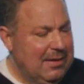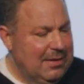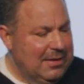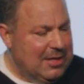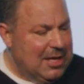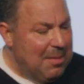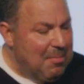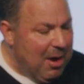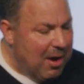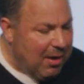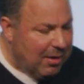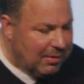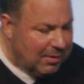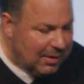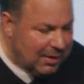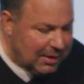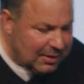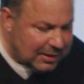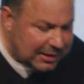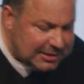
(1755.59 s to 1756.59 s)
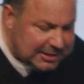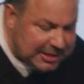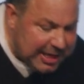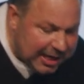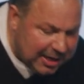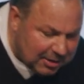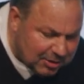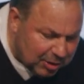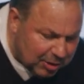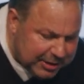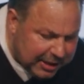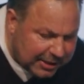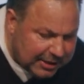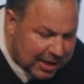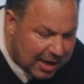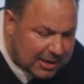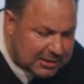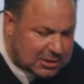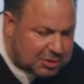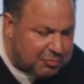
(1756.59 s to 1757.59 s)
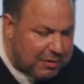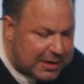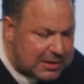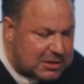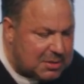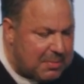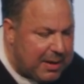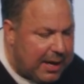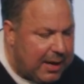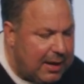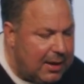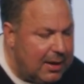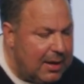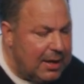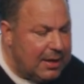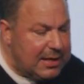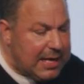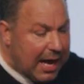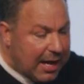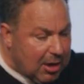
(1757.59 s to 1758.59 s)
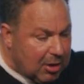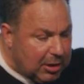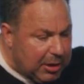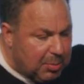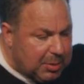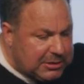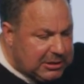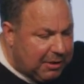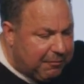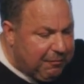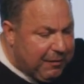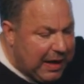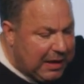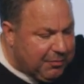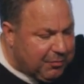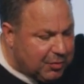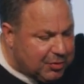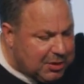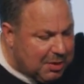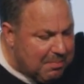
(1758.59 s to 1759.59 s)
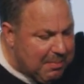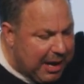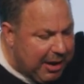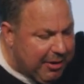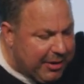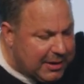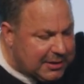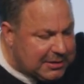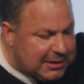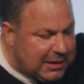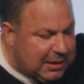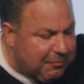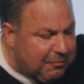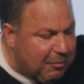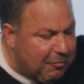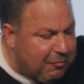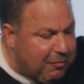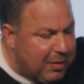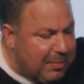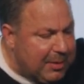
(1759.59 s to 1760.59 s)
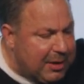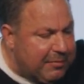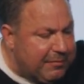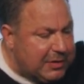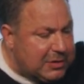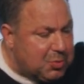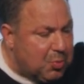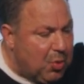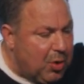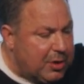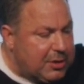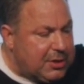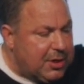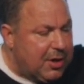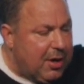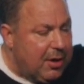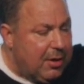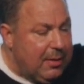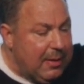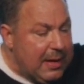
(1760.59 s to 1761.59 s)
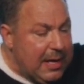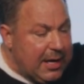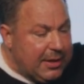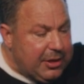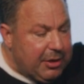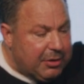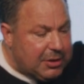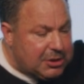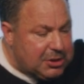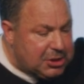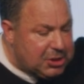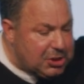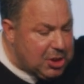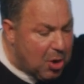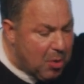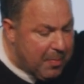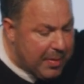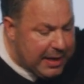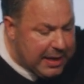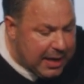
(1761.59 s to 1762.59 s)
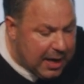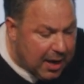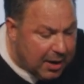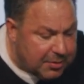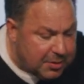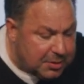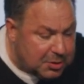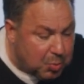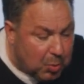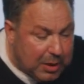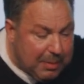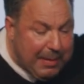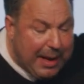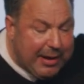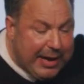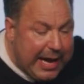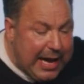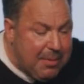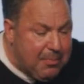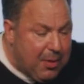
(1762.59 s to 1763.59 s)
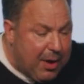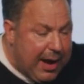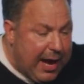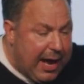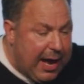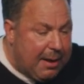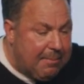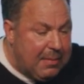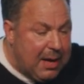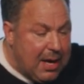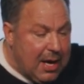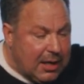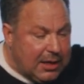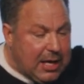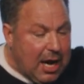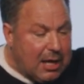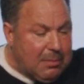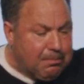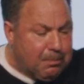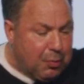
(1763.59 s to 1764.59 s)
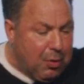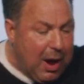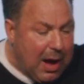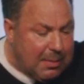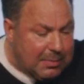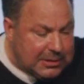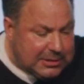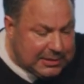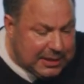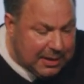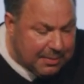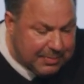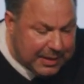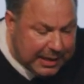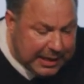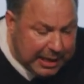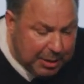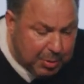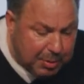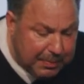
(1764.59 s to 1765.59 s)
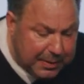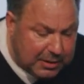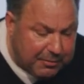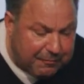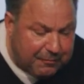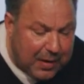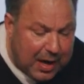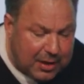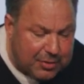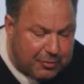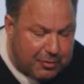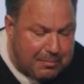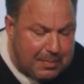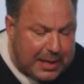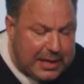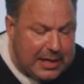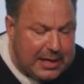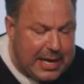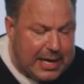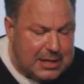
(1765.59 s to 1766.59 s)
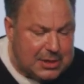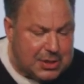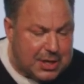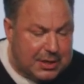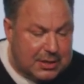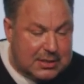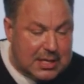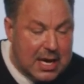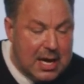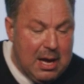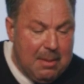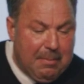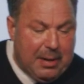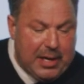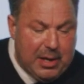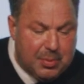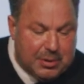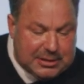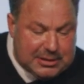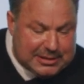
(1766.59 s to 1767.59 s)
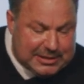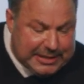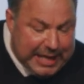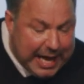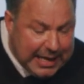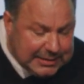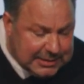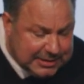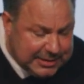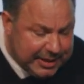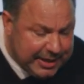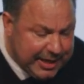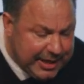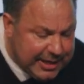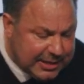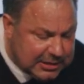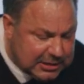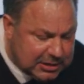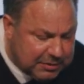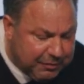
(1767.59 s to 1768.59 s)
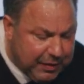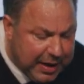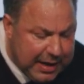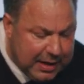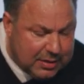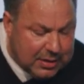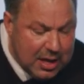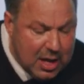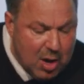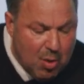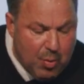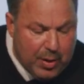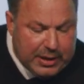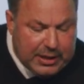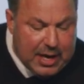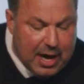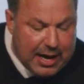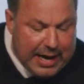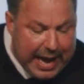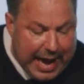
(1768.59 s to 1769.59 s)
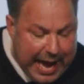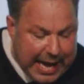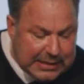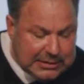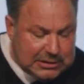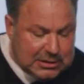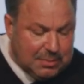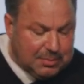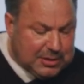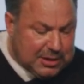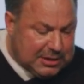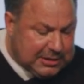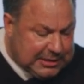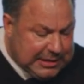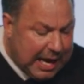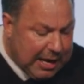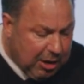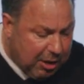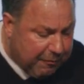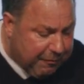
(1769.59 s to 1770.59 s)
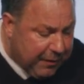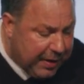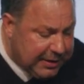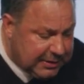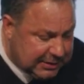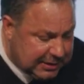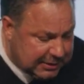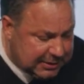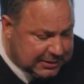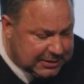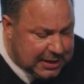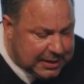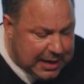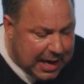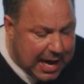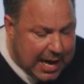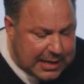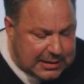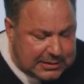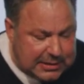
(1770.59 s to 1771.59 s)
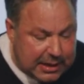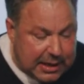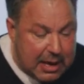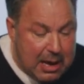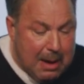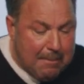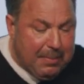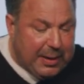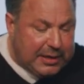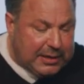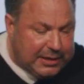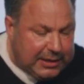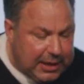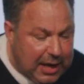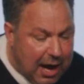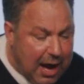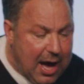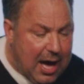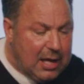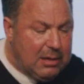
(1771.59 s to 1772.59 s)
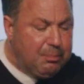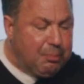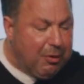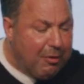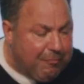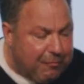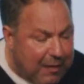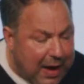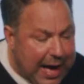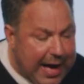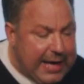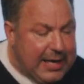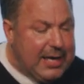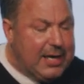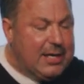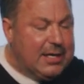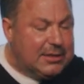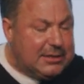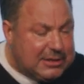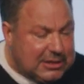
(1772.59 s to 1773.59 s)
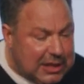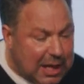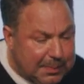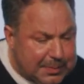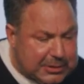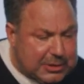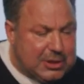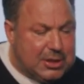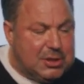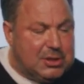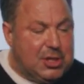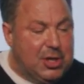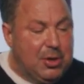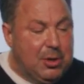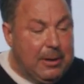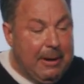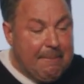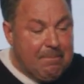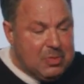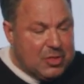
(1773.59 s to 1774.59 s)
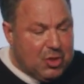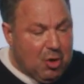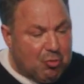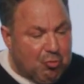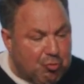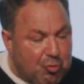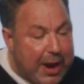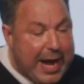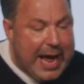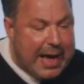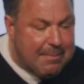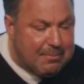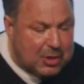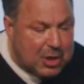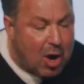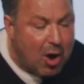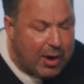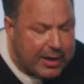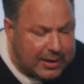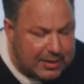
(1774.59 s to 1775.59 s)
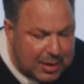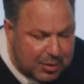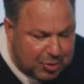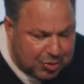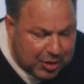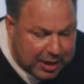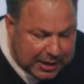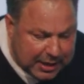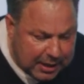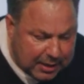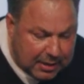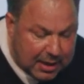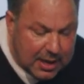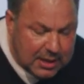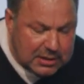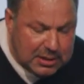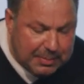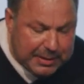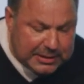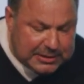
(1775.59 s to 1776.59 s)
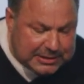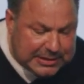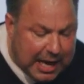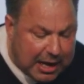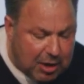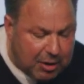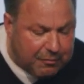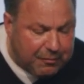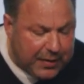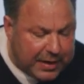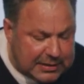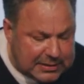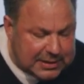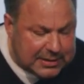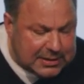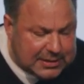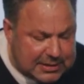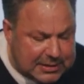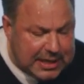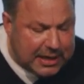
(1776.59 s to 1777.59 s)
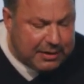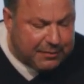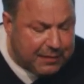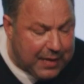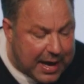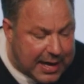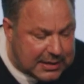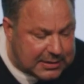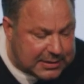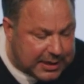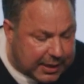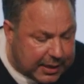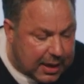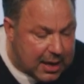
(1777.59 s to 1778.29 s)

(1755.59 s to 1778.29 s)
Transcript: Come on, let's take a look at God's resume. Not only was he faithful to Mary to see the fulfillment of his word to her, there are so many others. What about Abraham? God promised him that he would be the father of many nations, but he was tested in his faith when God asked him to sacrifice his son Isaac. But God provided a substitute, the ram caught in the thicket, to be sacrificed instead of Isaac.